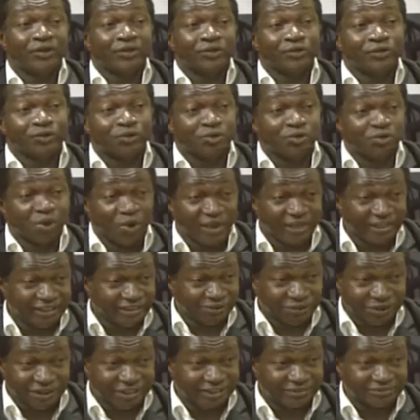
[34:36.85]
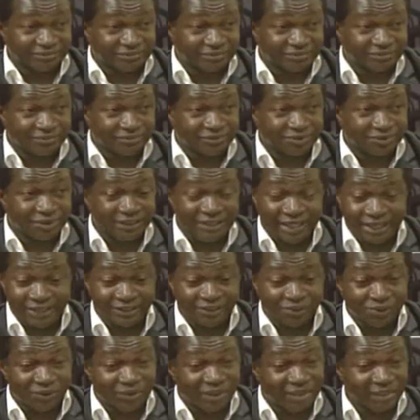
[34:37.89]
you join in with him, whether
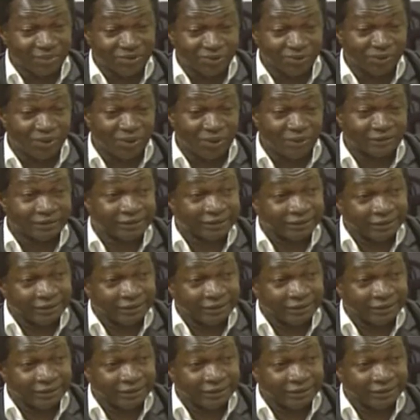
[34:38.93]
it's your case or not.